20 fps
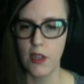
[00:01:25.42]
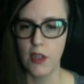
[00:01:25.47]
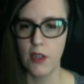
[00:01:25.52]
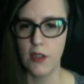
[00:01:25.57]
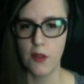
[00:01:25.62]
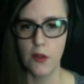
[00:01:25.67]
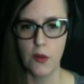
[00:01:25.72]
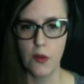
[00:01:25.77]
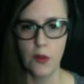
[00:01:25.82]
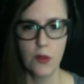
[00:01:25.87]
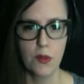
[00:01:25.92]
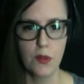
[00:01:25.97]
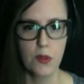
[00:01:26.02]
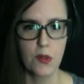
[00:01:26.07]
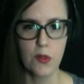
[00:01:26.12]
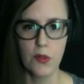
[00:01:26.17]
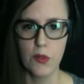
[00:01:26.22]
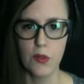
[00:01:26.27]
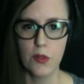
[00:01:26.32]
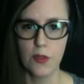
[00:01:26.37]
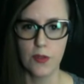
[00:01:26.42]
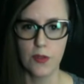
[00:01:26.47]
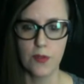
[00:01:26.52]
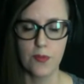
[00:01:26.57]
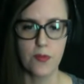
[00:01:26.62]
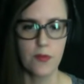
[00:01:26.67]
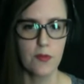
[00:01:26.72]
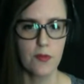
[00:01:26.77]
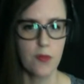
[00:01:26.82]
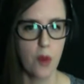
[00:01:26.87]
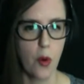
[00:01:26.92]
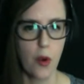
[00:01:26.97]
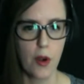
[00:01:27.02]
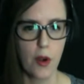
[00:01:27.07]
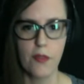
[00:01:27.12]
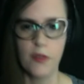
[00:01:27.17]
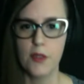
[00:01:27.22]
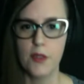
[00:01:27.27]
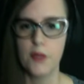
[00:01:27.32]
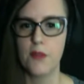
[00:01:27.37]
a lot of the old school
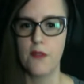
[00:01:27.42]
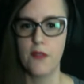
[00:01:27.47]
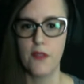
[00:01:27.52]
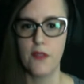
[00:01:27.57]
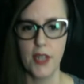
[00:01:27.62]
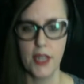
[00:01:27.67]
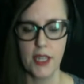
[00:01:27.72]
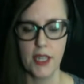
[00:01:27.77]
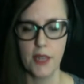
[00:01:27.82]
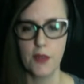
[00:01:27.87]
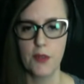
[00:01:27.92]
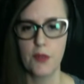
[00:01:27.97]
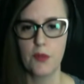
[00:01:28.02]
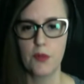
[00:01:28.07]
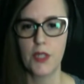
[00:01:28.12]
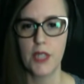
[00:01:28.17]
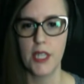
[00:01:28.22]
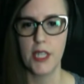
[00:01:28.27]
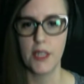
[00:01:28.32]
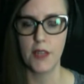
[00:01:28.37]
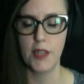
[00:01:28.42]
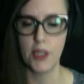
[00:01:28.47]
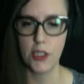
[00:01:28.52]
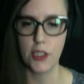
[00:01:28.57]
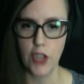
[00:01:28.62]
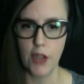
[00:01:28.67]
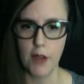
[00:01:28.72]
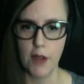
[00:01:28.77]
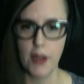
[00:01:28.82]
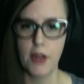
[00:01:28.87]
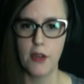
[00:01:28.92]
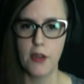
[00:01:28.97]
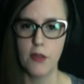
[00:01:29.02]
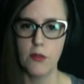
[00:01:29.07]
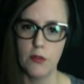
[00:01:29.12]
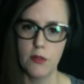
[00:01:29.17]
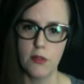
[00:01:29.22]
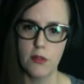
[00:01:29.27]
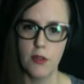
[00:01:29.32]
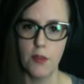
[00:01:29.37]
horror films, I feel like it was really giving a shout
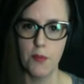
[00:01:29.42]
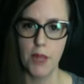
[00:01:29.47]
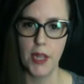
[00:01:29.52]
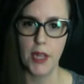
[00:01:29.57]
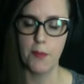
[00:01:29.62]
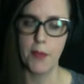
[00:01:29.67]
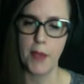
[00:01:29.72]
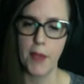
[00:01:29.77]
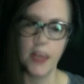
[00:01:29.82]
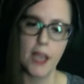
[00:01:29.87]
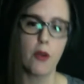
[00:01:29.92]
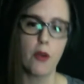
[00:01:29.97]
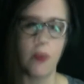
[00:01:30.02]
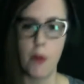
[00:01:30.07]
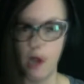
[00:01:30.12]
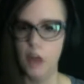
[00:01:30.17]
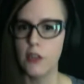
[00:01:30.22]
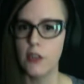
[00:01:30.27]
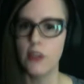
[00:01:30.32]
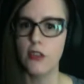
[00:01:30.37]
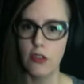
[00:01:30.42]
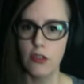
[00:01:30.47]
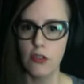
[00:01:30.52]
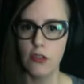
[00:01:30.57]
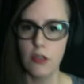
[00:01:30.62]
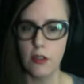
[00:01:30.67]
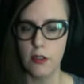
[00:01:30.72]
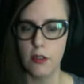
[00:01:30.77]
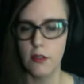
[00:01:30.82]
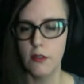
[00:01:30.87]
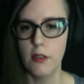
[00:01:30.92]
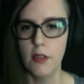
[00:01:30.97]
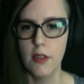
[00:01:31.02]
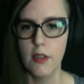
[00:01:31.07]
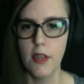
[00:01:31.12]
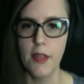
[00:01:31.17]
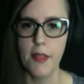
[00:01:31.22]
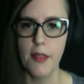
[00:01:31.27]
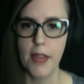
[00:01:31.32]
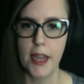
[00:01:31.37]
out and paying homage to
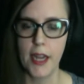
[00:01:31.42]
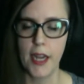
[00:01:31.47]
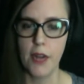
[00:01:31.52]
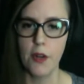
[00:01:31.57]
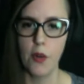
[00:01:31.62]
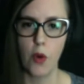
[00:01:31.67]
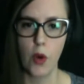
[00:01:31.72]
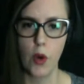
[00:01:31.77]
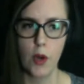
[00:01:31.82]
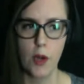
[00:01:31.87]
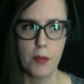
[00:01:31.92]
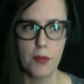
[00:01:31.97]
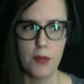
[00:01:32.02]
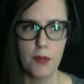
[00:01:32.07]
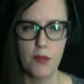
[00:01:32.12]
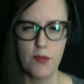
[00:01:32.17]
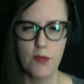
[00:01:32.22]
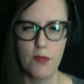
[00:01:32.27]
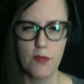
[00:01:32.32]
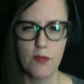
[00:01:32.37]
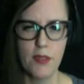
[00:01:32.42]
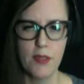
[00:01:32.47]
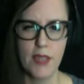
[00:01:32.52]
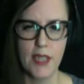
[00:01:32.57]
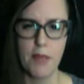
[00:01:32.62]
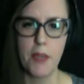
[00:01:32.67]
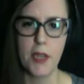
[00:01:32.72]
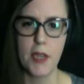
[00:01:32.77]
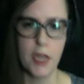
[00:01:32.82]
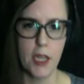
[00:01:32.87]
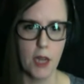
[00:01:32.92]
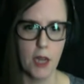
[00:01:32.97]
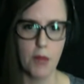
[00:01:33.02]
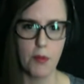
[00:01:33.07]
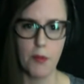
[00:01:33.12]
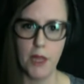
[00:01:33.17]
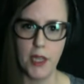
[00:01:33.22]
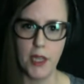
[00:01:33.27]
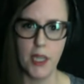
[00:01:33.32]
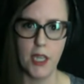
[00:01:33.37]
that kind of horror, but stepping it up
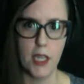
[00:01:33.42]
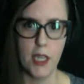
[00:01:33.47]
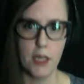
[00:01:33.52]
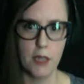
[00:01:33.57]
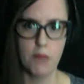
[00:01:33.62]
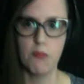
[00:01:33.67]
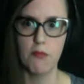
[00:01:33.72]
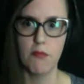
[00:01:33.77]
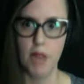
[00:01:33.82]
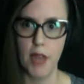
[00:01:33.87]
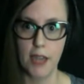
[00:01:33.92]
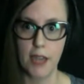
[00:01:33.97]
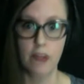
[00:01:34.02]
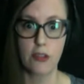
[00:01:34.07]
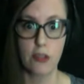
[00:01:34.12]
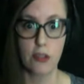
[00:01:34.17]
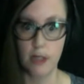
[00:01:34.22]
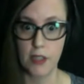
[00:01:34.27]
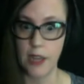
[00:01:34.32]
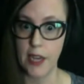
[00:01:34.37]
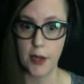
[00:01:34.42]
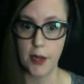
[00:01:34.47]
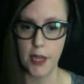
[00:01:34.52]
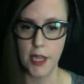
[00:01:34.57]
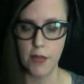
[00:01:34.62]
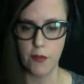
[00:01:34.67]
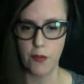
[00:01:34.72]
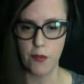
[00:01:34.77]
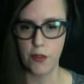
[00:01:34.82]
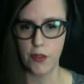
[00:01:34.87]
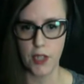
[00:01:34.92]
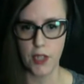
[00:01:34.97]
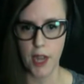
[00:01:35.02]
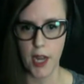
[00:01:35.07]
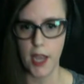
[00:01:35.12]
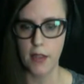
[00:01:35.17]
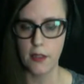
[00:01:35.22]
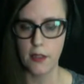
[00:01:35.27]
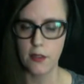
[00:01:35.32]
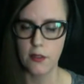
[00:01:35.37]
and making it extra scary even for
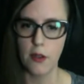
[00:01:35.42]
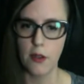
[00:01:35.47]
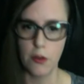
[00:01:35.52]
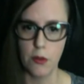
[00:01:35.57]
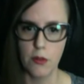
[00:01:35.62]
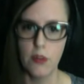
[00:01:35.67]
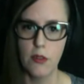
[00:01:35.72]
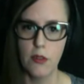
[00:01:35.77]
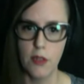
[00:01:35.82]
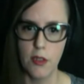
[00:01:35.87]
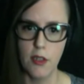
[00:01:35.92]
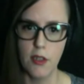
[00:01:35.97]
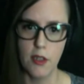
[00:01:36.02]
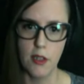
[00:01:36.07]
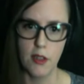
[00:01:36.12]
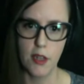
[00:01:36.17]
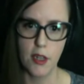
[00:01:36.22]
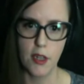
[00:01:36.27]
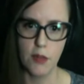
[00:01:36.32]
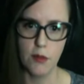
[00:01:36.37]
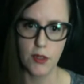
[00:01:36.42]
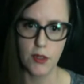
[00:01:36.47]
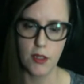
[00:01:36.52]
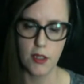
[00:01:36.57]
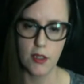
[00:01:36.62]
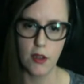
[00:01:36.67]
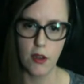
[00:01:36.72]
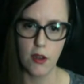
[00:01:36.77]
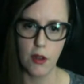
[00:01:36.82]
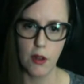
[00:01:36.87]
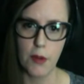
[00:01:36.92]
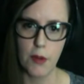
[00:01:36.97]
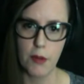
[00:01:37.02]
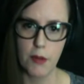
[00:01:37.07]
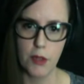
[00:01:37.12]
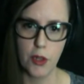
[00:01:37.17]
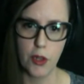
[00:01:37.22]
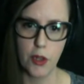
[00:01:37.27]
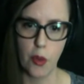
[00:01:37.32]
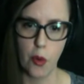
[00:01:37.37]
today. So I thought it was a all
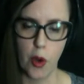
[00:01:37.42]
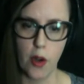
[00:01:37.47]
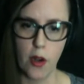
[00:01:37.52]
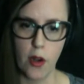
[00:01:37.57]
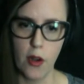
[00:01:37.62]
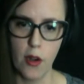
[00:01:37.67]
around good horror.